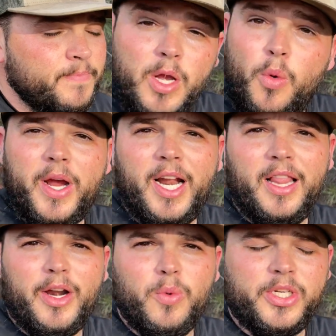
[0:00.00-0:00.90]
we got a
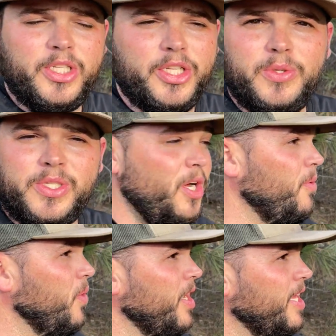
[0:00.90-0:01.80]
lot of work to do, so
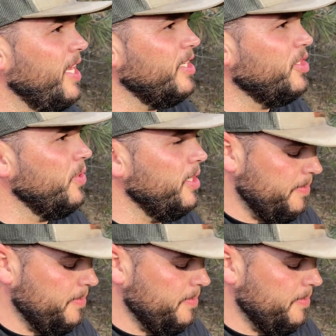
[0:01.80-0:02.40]
we're gonna get to it.